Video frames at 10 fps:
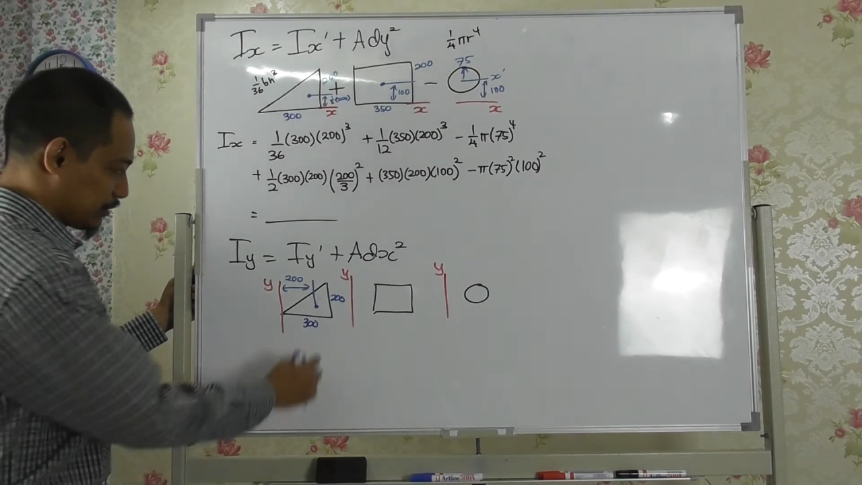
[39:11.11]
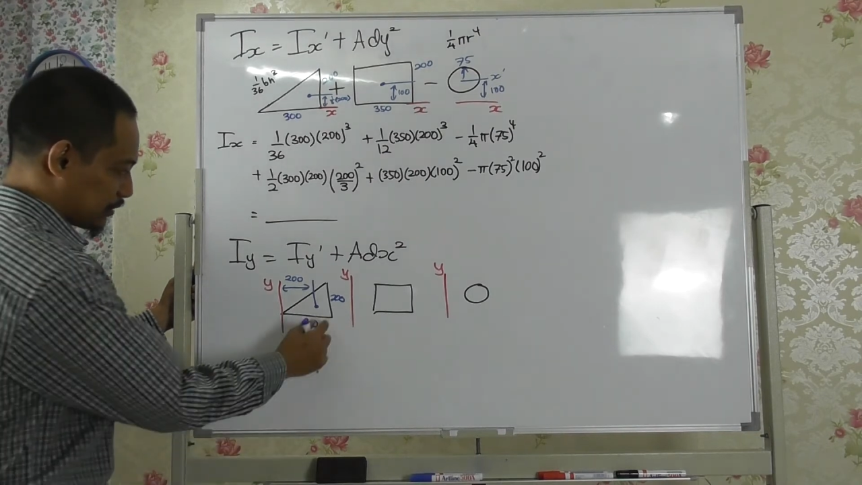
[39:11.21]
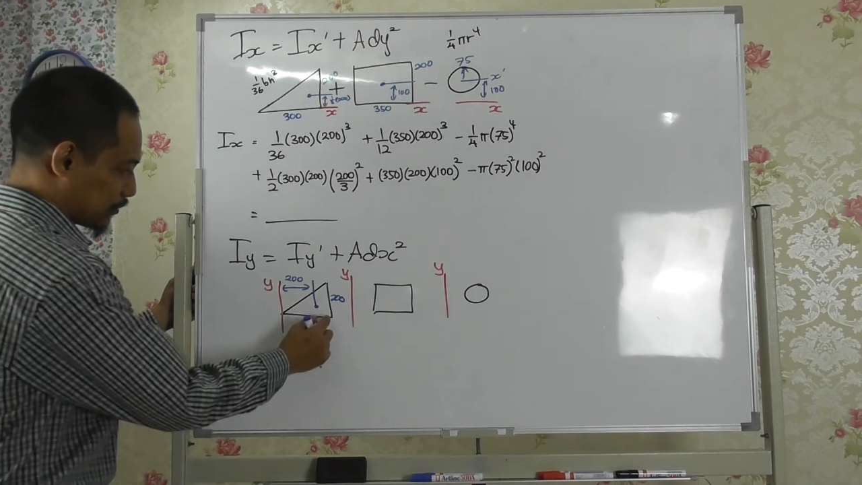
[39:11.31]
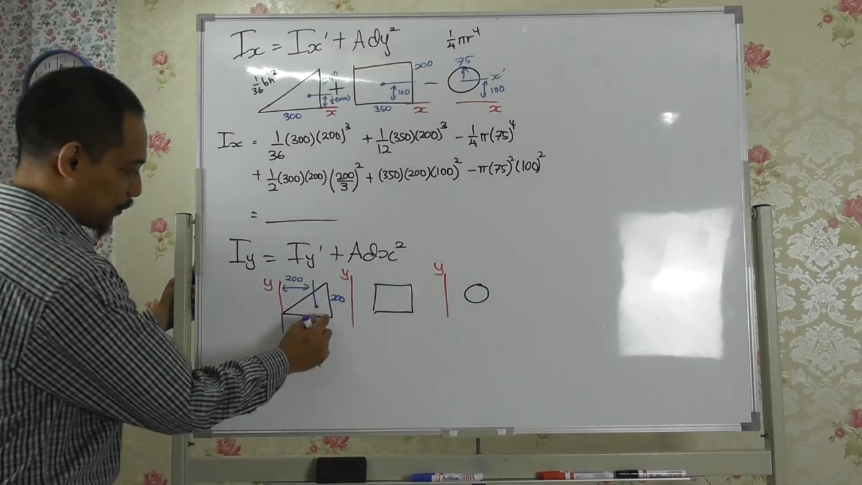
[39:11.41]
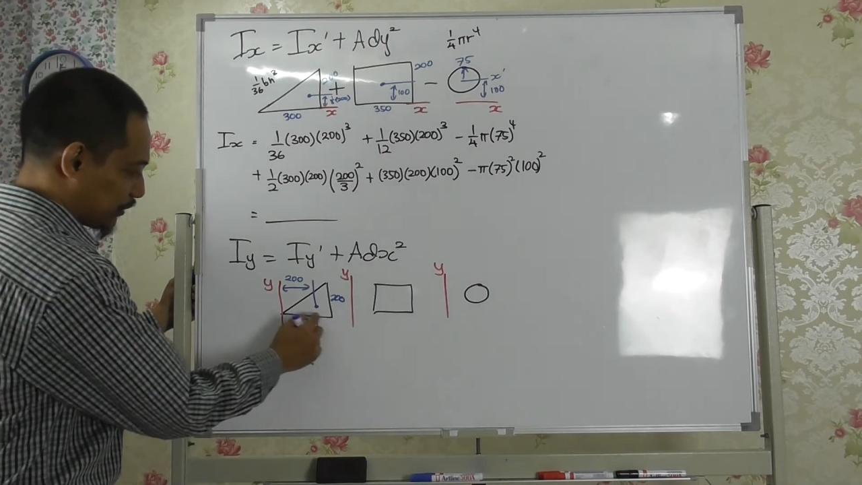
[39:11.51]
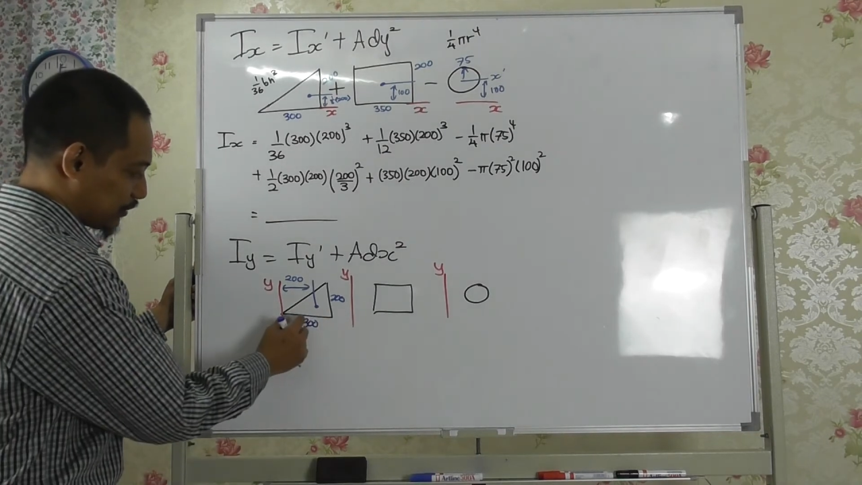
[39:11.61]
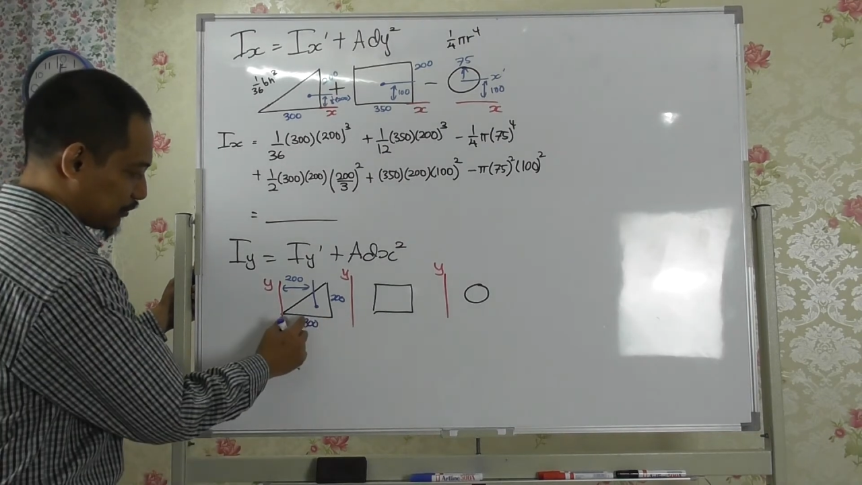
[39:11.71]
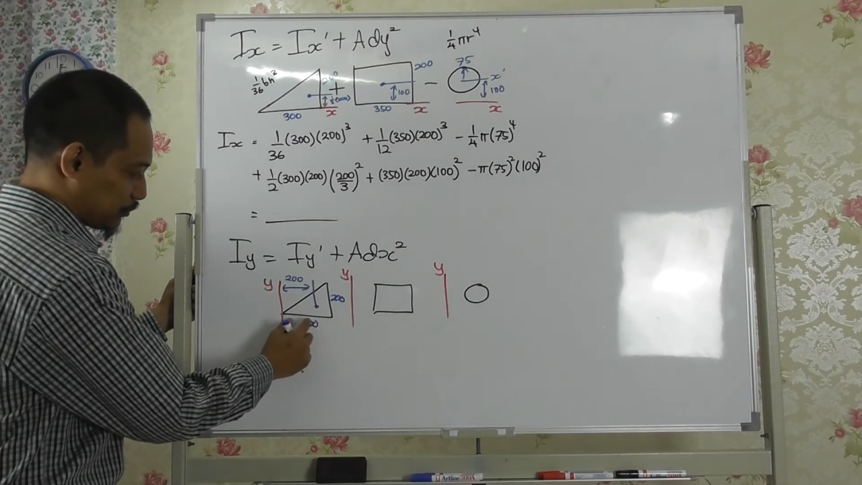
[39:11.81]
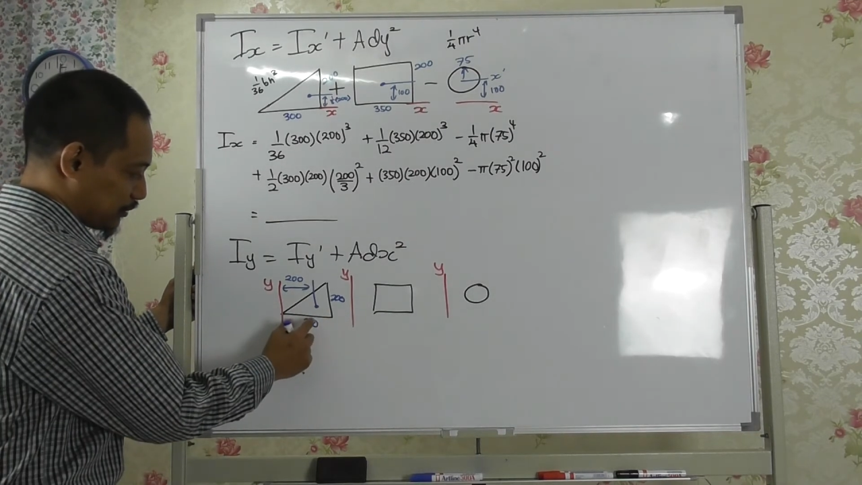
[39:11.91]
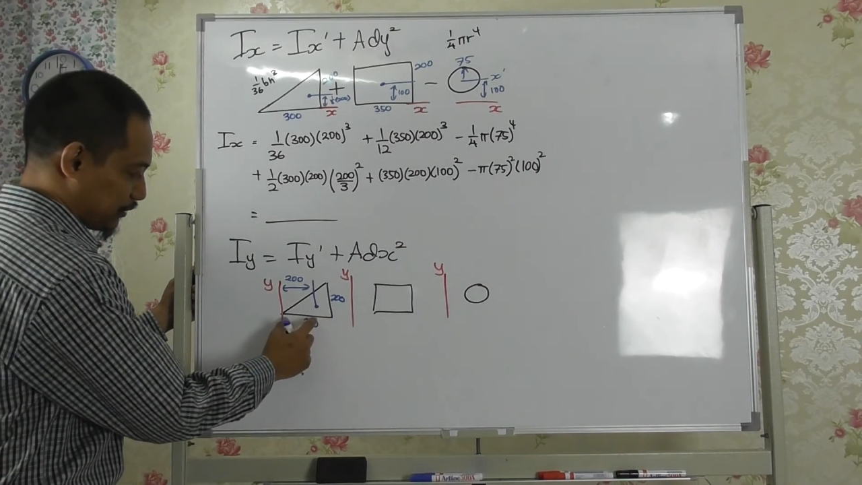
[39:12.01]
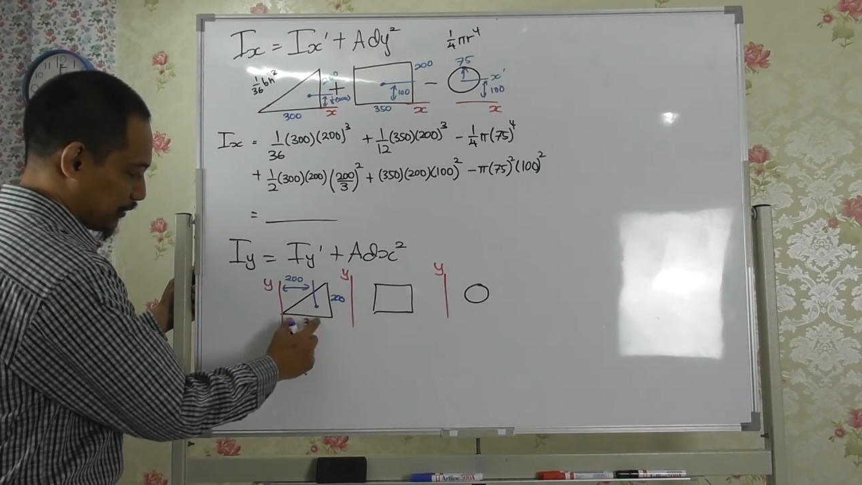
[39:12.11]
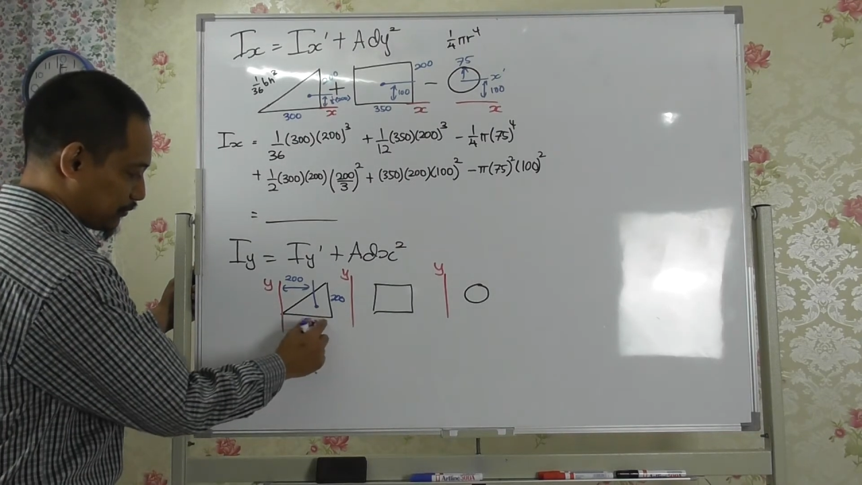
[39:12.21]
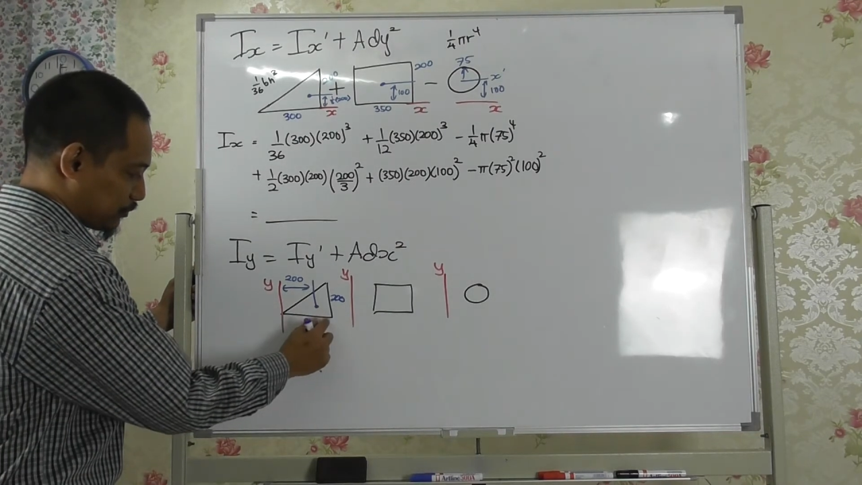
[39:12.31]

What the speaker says: this is 1/3, 2/3, right?